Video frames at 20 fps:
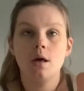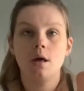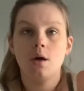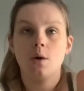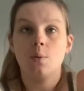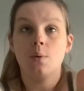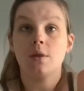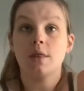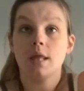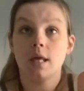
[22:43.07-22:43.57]

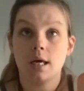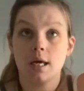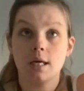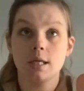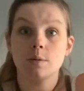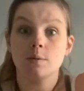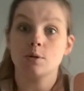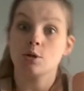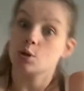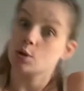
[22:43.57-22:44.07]
with
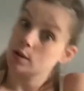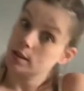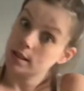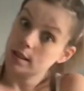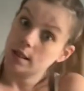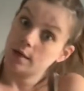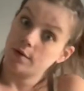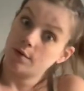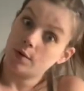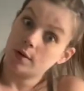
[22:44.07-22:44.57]
leggings, 1 short
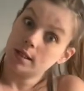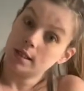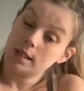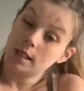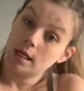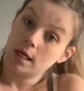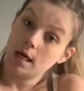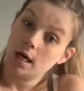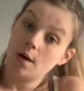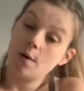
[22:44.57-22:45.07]
sleeve
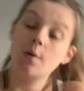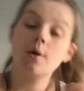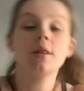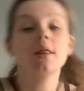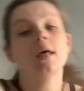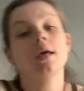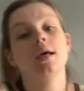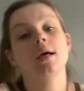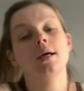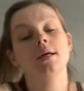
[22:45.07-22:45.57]
onesie with
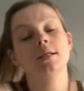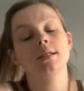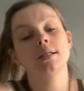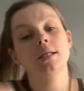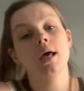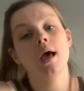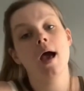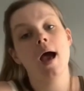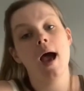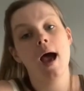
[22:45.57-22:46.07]
leggings,
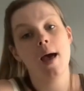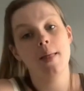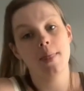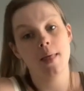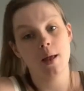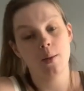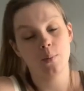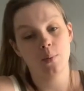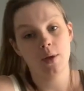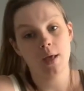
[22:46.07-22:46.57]
and
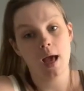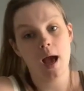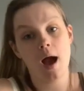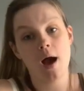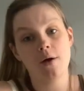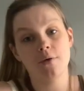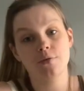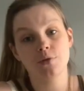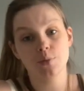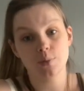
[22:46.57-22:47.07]
then we
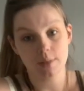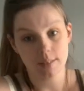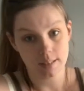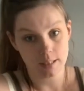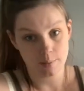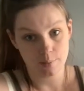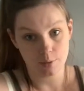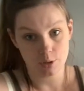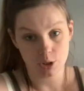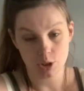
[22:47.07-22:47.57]
have 3
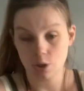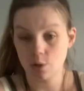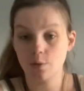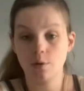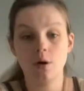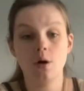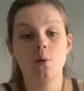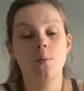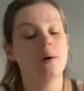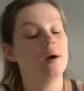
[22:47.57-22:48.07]
sleepers
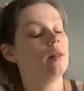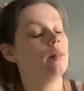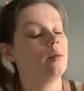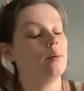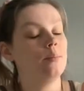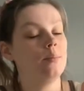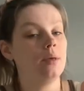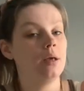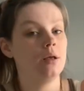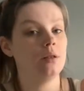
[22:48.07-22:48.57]
total, one of
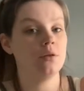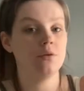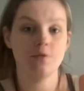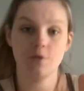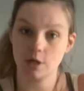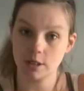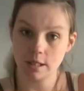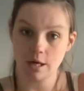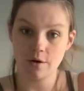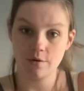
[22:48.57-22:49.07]
them being the
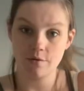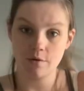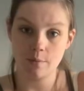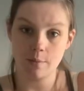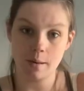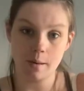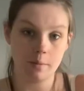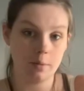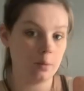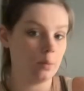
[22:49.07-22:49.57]
first outfit
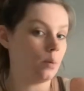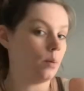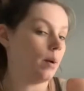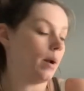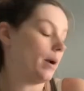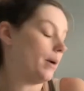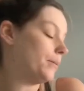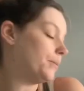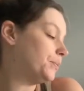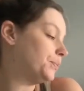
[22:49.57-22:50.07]
baby will
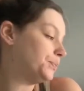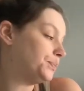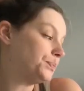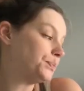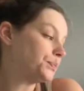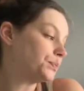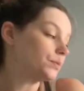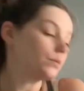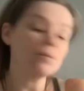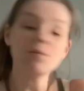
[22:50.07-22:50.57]
wear,
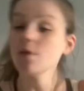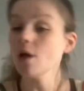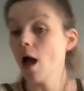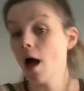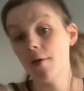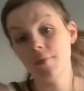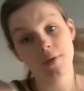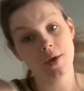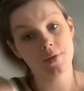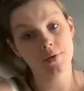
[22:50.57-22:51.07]

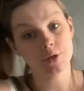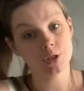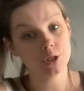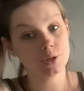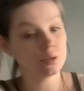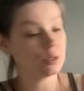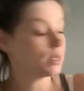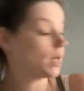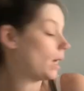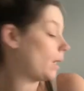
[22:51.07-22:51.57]
and the other 2
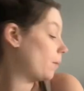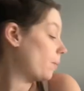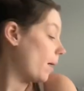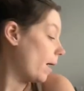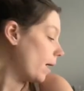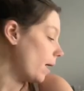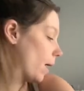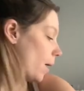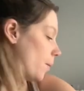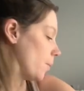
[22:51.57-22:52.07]
just kind of
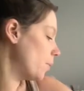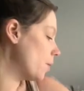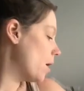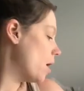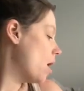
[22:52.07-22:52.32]
back up.